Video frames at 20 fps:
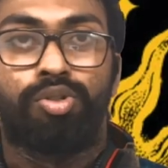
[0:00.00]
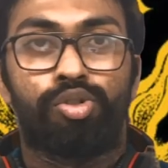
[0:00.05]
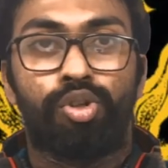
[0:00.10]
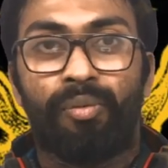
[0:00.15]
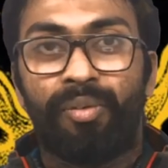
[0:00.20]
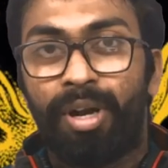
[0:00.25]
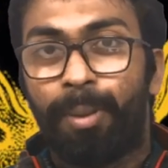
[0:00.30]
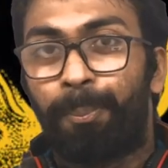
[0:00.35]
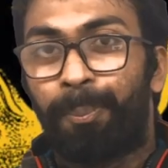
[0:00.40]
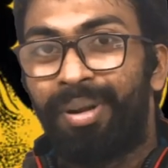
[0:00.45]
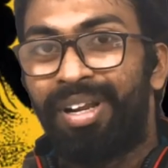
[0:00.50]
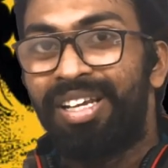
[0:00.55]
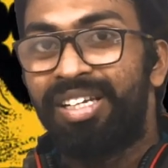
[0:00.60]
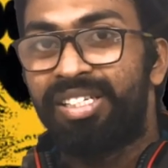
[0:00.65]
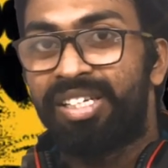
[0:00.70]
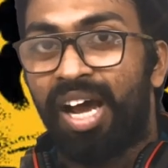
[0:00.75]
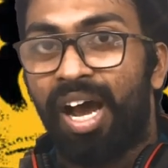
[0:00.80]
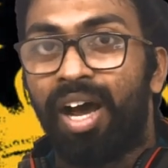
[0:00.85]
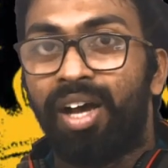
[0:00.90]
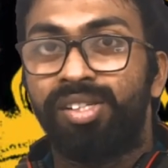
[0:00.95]
So when a
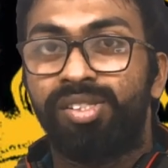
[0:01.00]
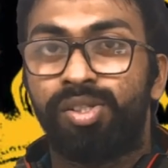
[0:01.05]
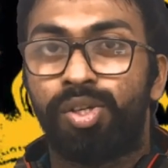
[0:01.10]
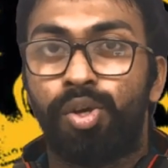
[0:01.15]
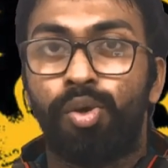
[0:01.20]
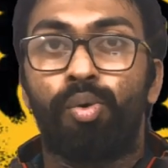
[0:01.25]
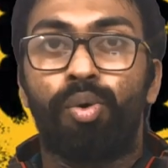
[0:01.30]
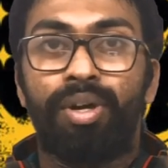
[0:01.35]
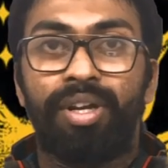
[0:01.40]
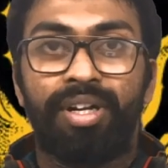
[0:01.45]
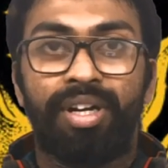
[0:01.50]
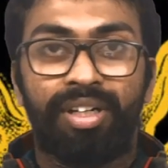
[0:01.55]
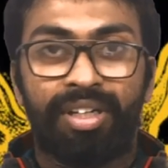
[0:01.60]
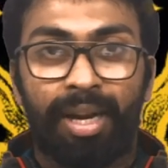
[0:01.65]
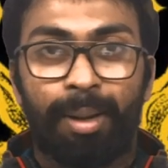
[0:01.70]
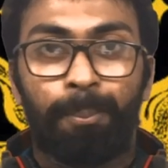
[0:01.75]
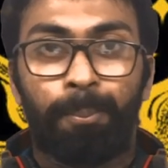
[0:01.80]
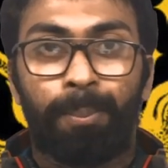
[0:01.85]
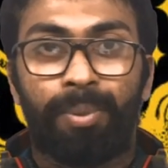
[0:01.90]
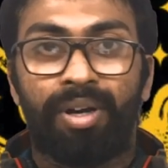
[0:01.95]
priest asks you in a
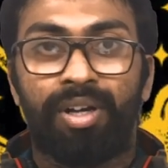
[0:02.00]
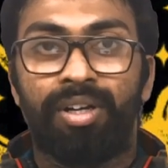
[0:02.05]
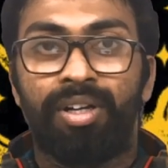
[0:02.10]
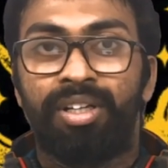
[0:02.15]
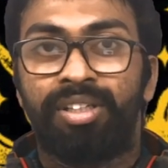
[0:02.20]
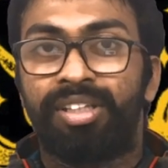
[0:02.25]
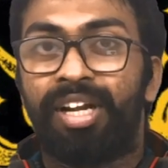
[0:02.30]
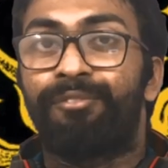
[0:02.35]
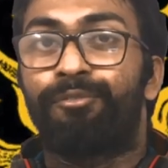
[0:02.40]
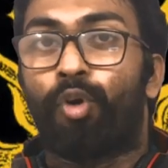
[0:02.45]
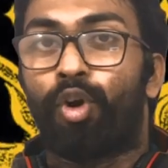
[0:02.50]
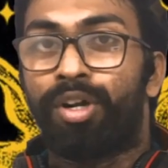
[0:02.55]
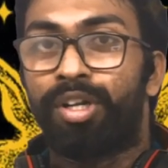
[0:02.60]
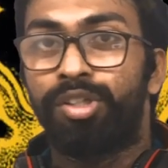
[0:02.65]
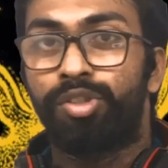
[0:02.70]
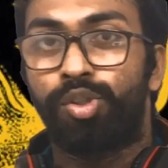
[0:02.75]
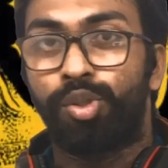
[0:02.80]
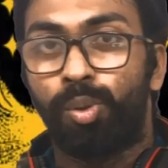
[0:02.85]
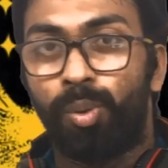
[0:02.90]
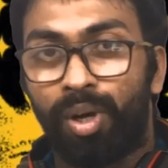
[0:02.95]
temple that what
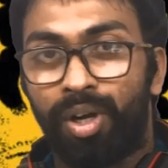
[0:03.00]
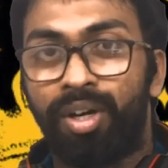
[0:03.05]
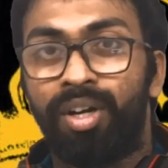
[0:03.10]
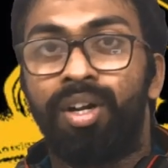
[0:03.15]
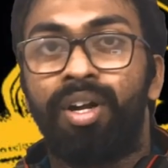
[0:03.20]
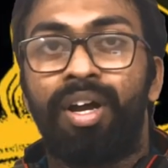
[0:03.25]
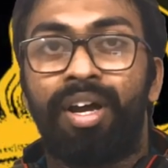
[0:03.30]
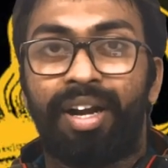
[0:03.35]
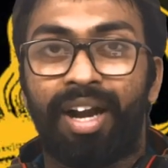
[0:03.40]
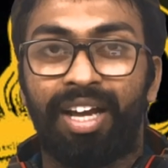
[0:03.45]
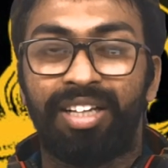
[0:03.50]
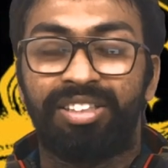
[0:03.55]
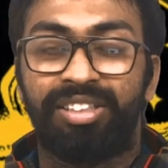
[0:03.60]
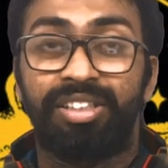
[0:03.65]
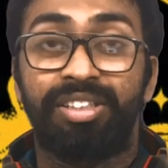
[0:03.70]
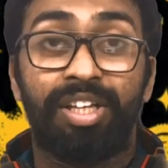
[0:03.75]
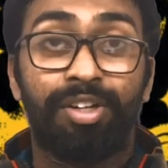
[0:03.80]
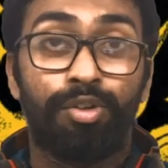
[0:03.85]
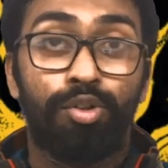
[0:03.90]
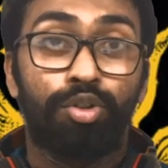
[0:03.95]
is your
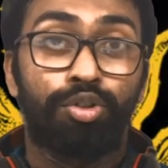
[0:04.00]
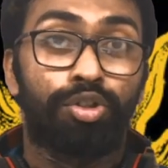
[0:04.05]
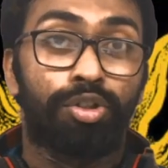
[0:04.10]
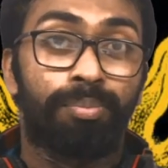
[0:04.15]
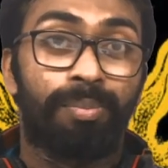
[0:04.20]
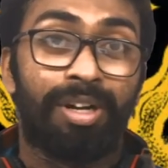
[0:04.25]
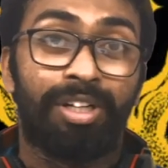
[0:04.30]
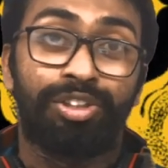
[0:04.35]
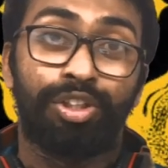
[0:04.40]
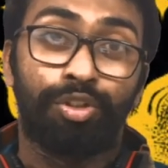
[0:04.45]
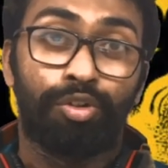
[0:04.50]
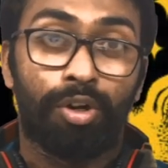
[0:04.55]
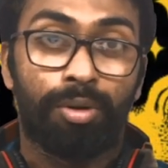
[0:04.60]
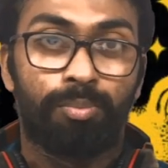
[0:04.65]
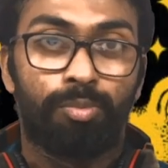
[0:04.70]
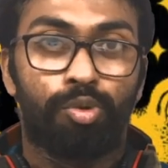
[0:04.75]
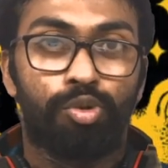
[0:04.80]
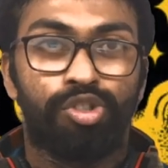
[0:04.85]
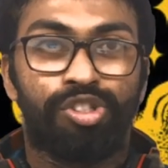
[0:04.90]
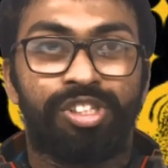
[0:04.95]
Rashi, then you should mention your
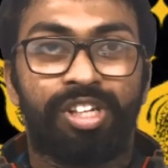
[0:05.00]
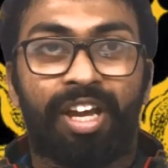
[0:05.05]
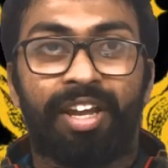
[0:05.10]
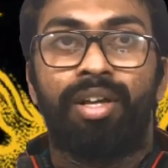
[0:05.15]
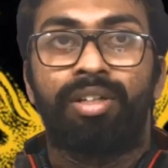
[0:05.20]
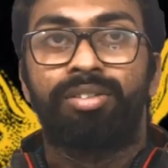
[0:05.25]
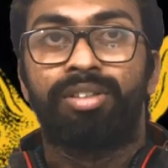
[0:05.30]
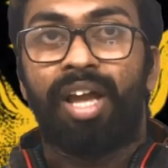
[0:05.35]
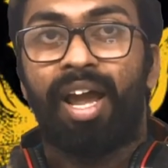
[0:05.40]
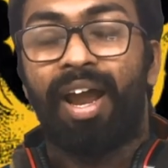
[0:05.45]
moon sign.